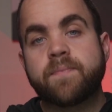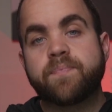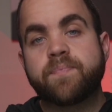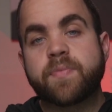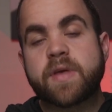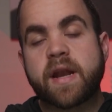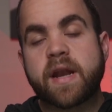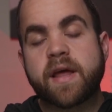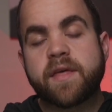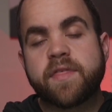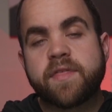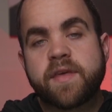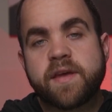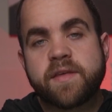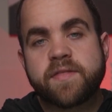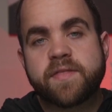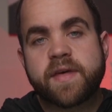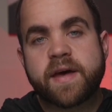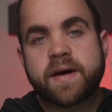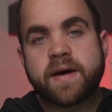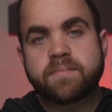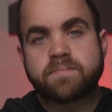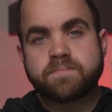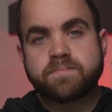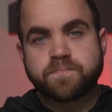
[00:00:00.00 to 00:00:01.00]
And I think
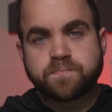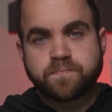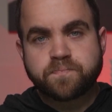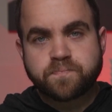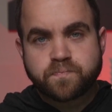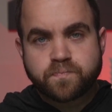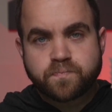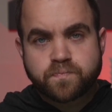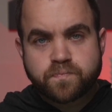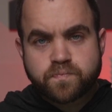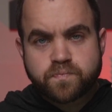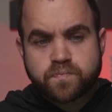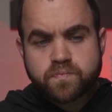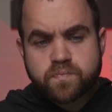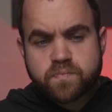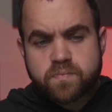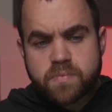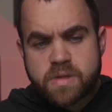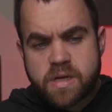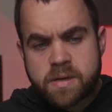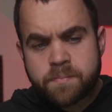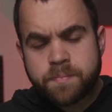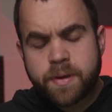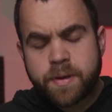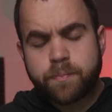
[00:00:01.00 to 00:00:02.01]
that
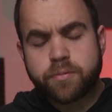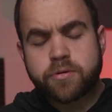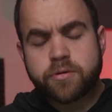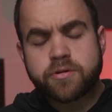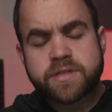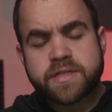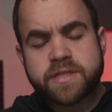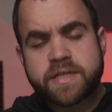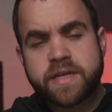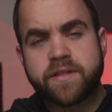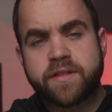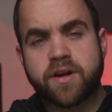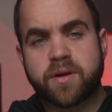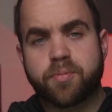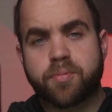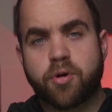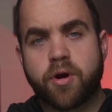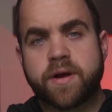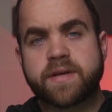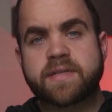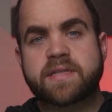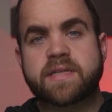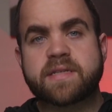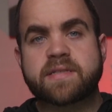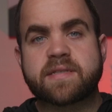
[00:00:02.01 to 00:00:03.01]
people see their
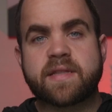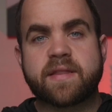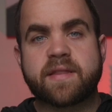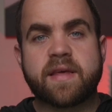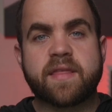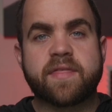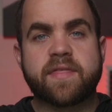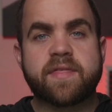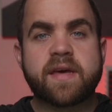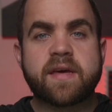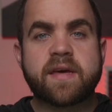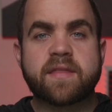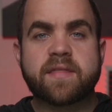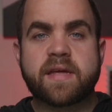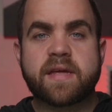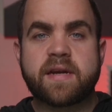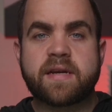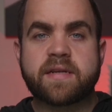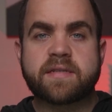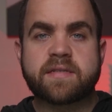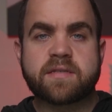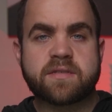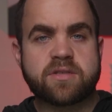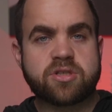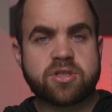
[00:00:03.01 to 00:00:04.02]
prices and they think that
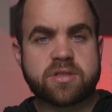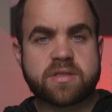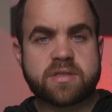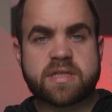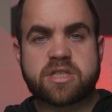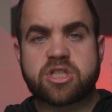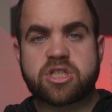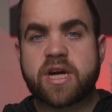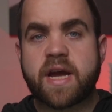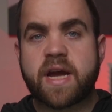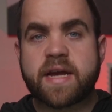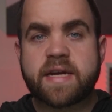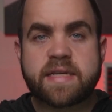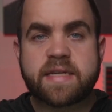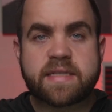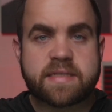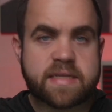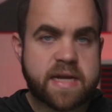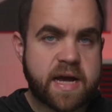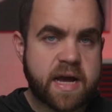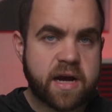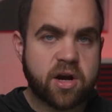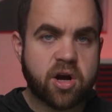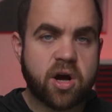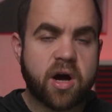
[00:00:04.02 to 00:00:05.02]
it's just a Chinese
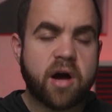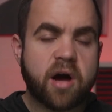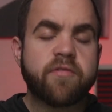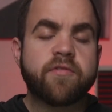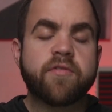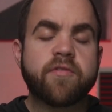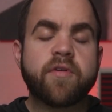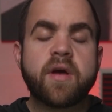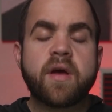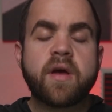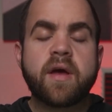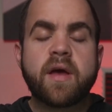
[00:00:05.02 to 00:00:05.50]
knockoff.